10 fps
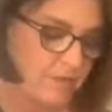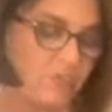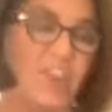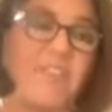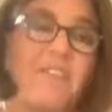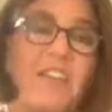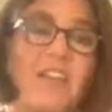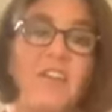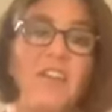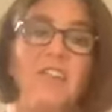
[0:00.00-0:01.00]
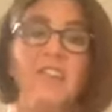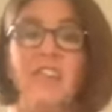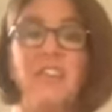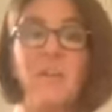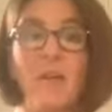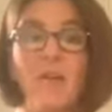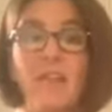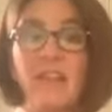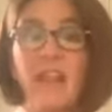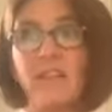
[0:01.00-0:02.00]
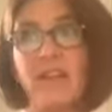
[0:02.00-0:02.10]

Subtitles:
chicken fingers, since I'm already live